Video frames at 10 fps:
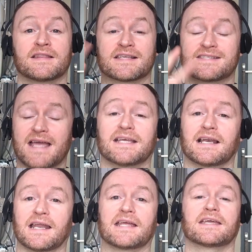the
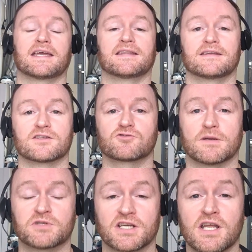second link in the
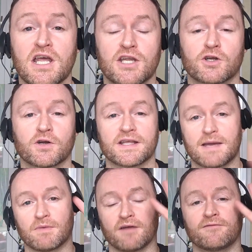description, you're going to
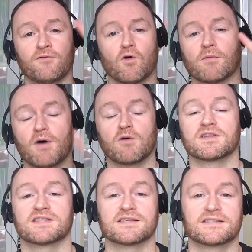get my four
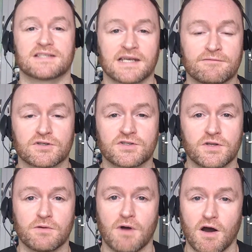bonuses delivered
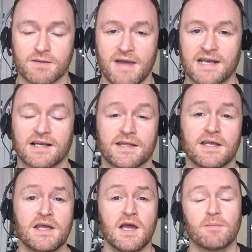to you automatically.